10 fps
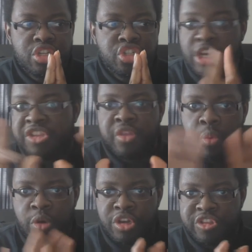just the
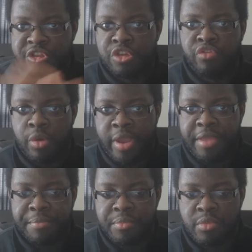word screw
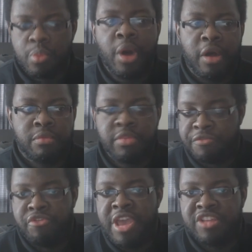it. Well, the
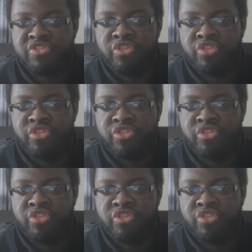phrase